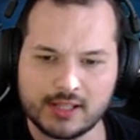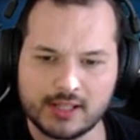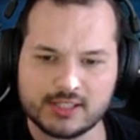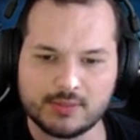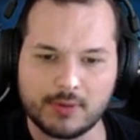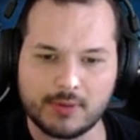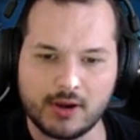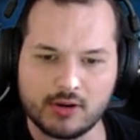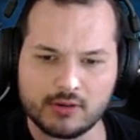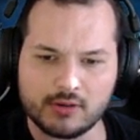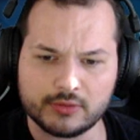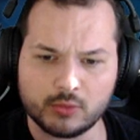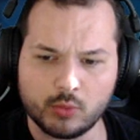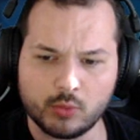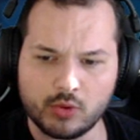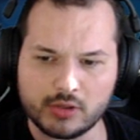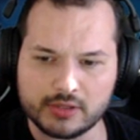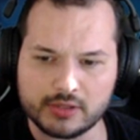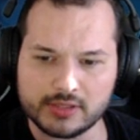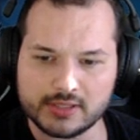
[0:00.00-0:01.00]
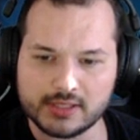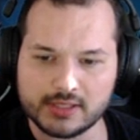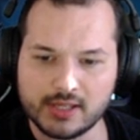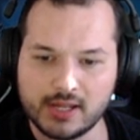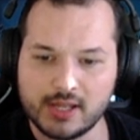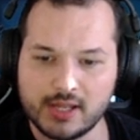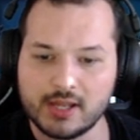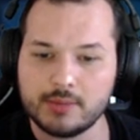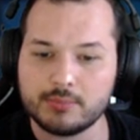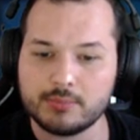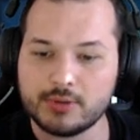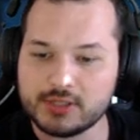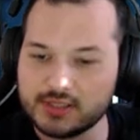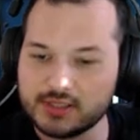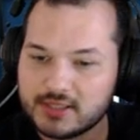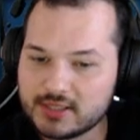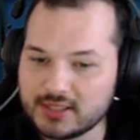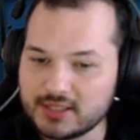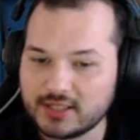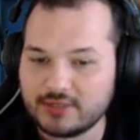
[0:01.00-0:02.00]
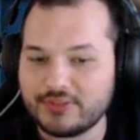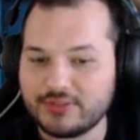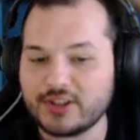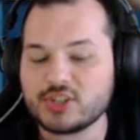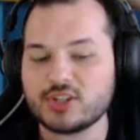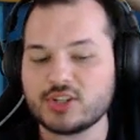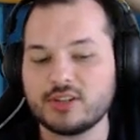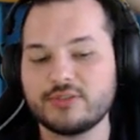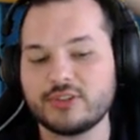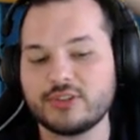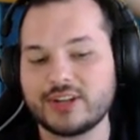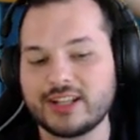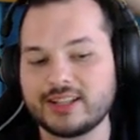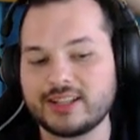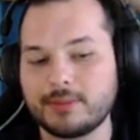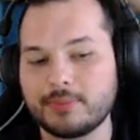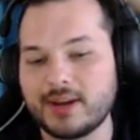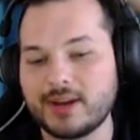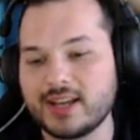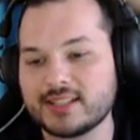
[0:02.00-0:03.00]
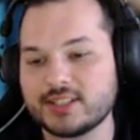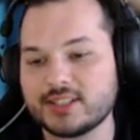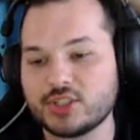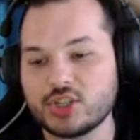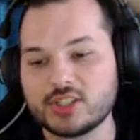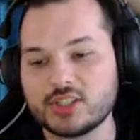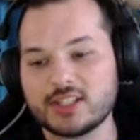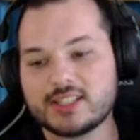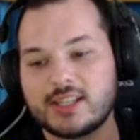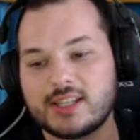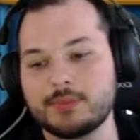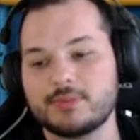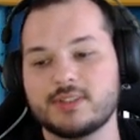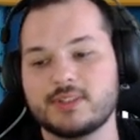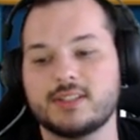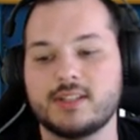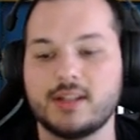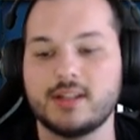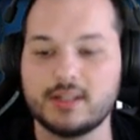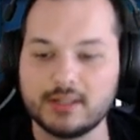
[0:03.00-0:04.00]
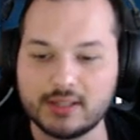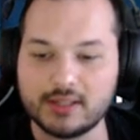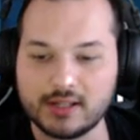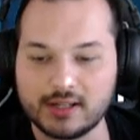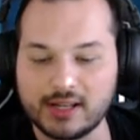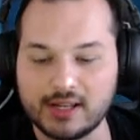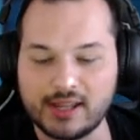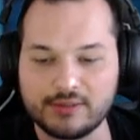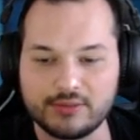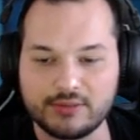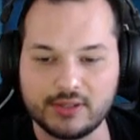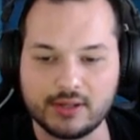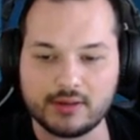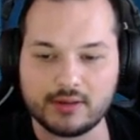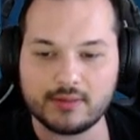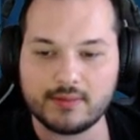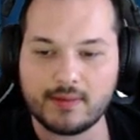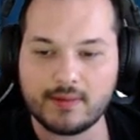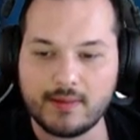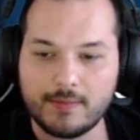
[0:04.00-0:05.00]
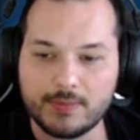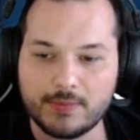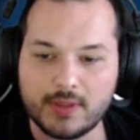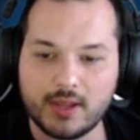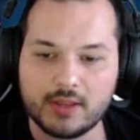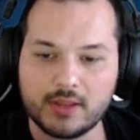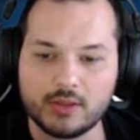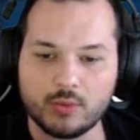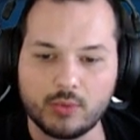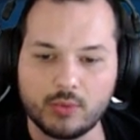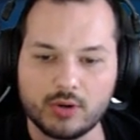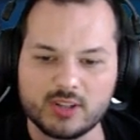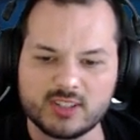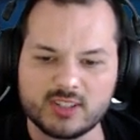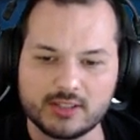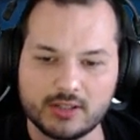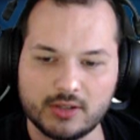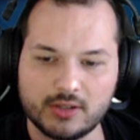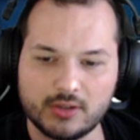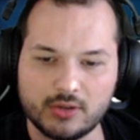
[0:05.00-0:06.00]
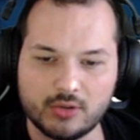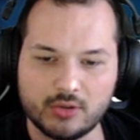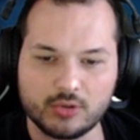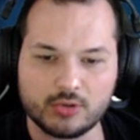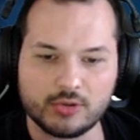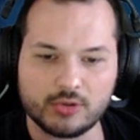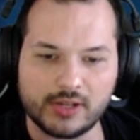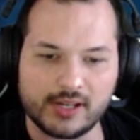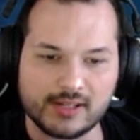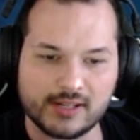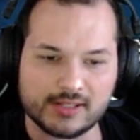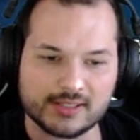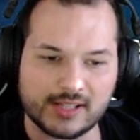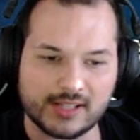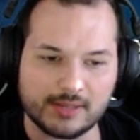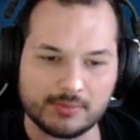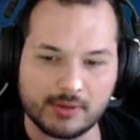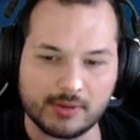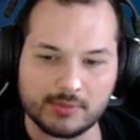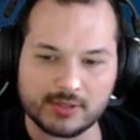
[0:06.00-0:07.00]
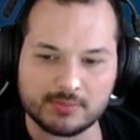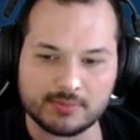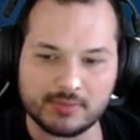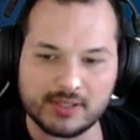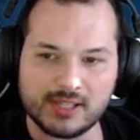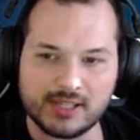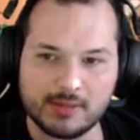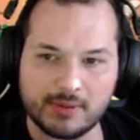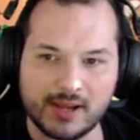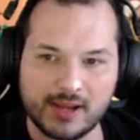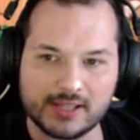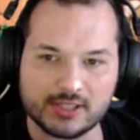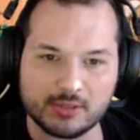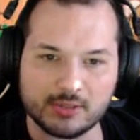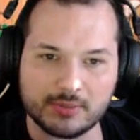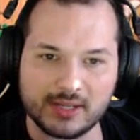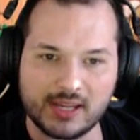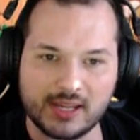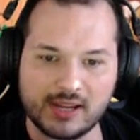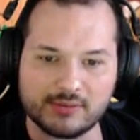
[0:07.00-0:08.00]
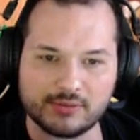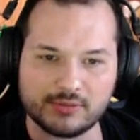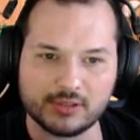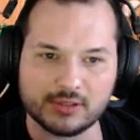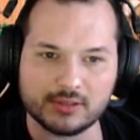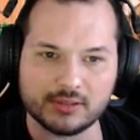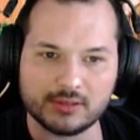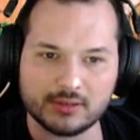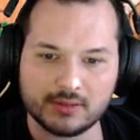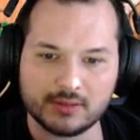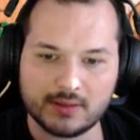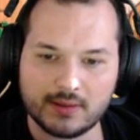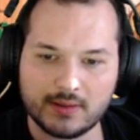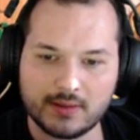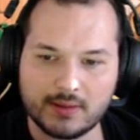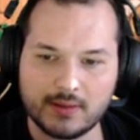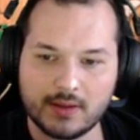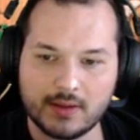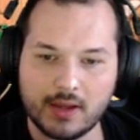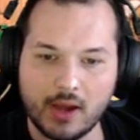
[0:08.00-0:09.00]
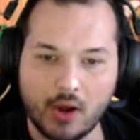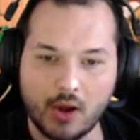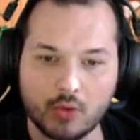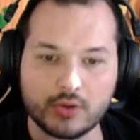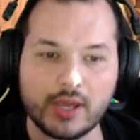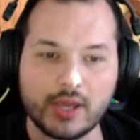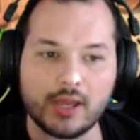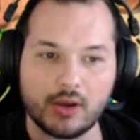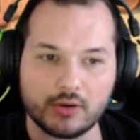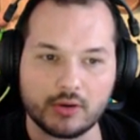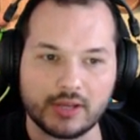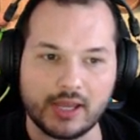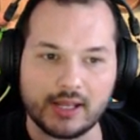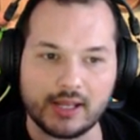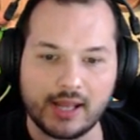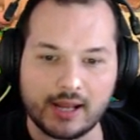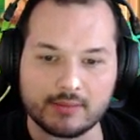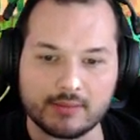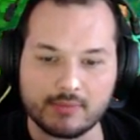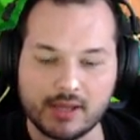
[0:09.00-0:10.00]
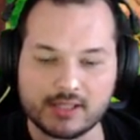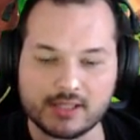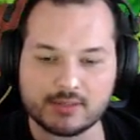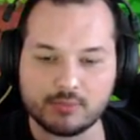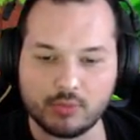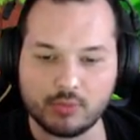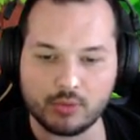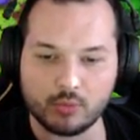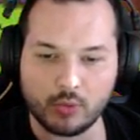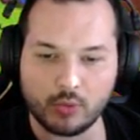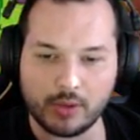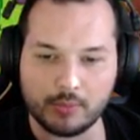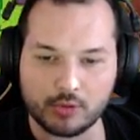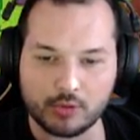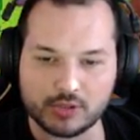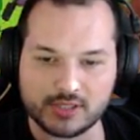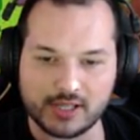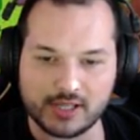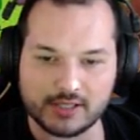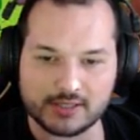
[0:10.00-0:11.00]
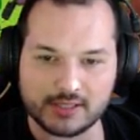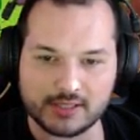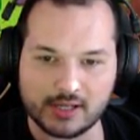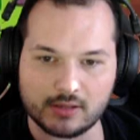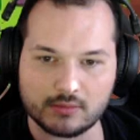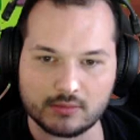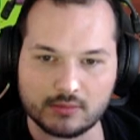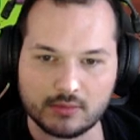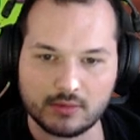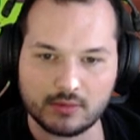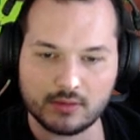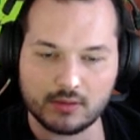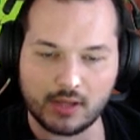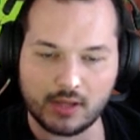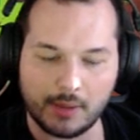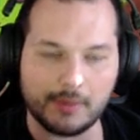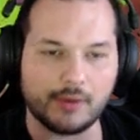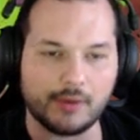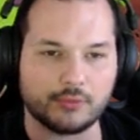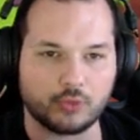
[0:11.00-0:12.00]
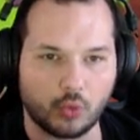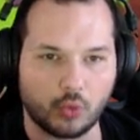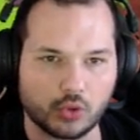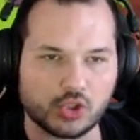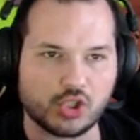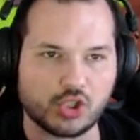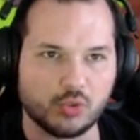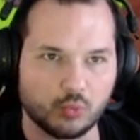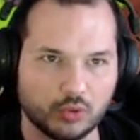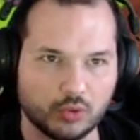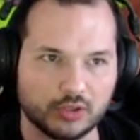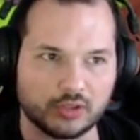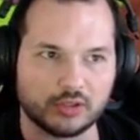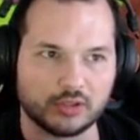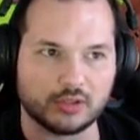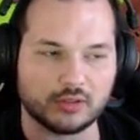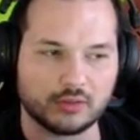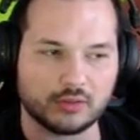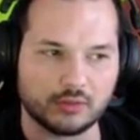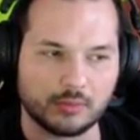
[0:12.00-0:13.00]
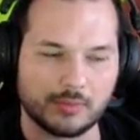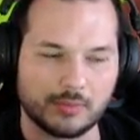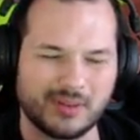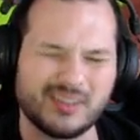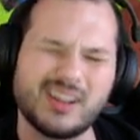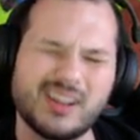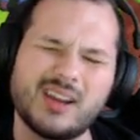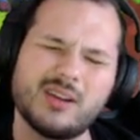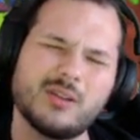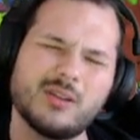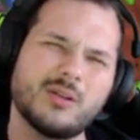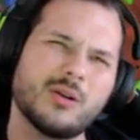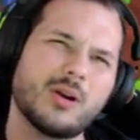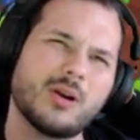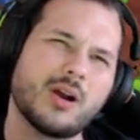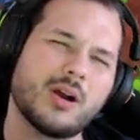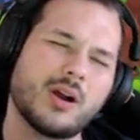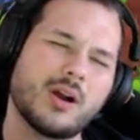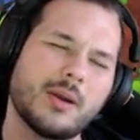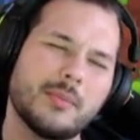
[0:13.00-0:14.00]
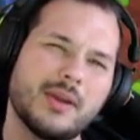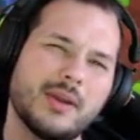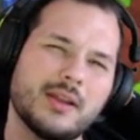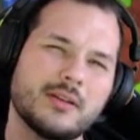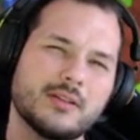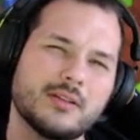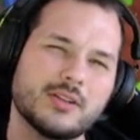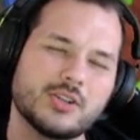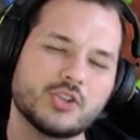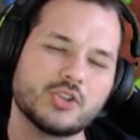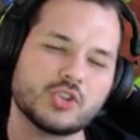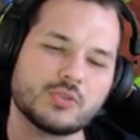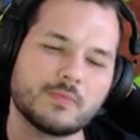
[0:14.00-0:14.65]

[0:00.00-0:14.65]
That's the power of the wardens. Prisoners eventually forget their past and just accept their life here. The warden who created this nightmare must be nearby, so be careful. Okay, okay, that makes mo way more sense now. I mean, of course she wouldn't... Rem no, I mean...